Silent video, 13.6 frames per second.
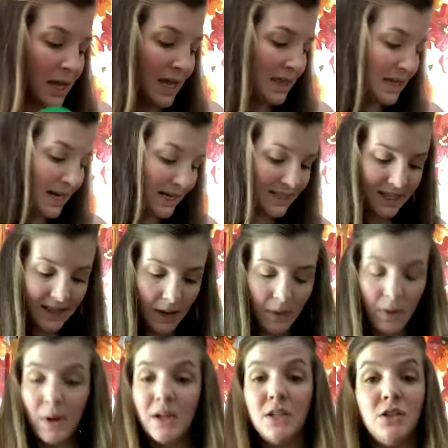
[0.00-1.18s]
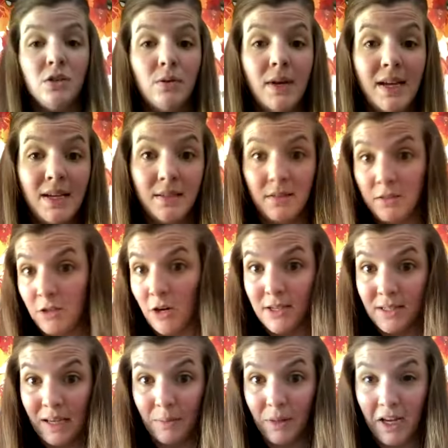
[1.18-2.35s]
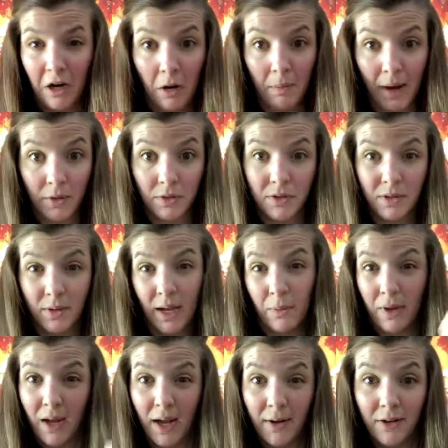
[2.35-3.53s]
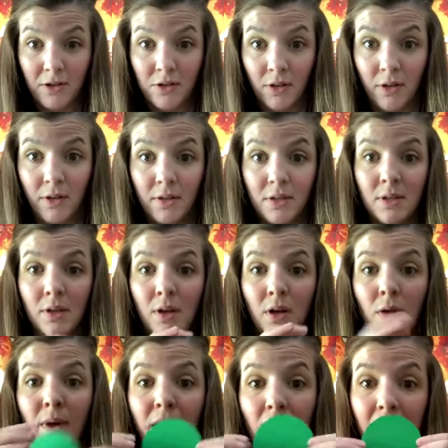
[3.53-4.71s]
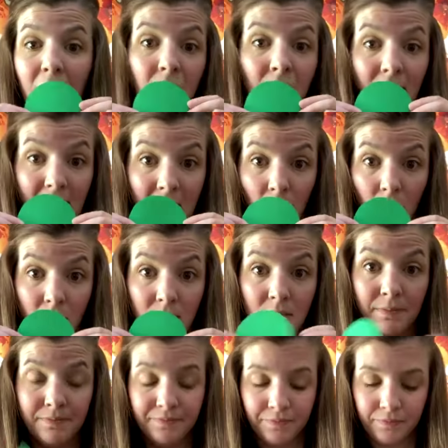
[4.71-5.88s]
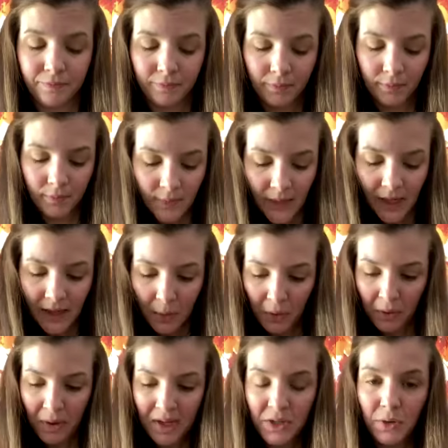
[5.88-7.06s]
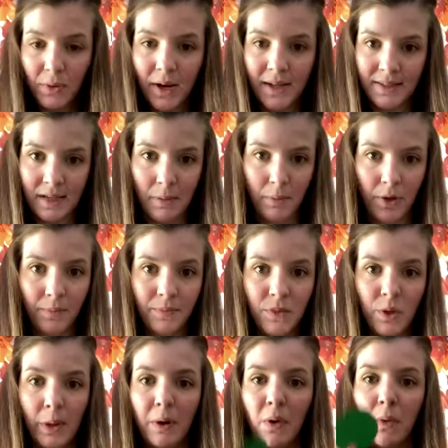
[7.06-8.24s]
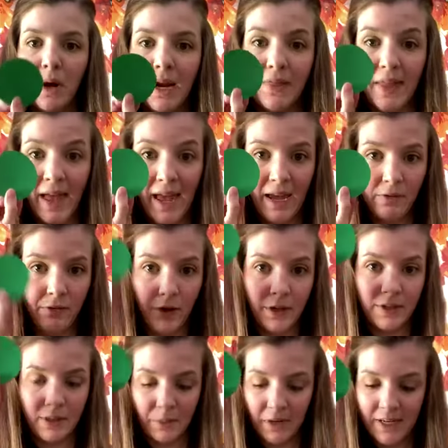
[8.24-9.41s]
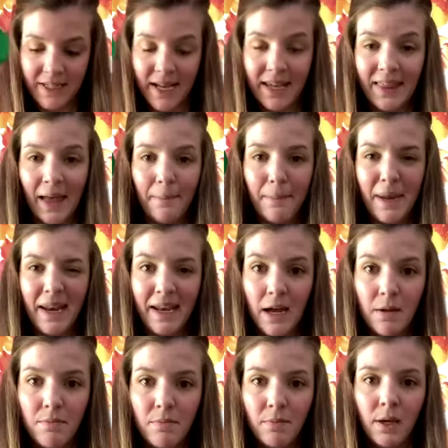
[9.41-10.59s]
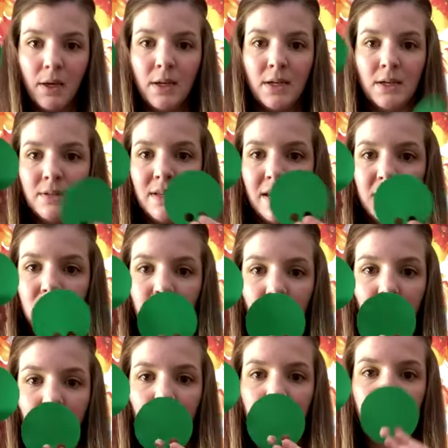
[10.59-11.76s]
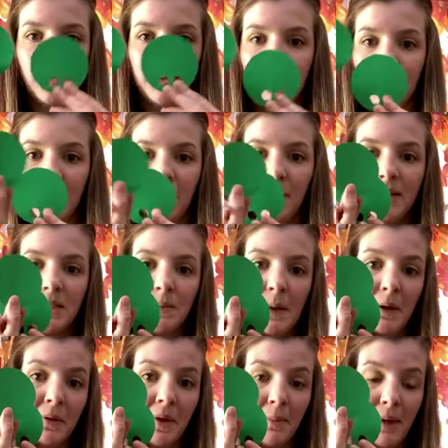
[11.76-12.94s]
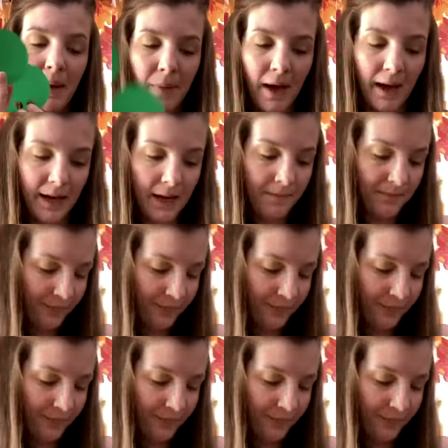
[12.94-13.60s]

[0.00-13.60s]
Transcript: The next thing that we want to do is start assembling our mouse. So again, we cut out our circles, we cut out our leg holes. Then we're going to assemble. So I'm going to work on the head first. I'm going to take that medium size circle, so it's a little bit smaller than my body,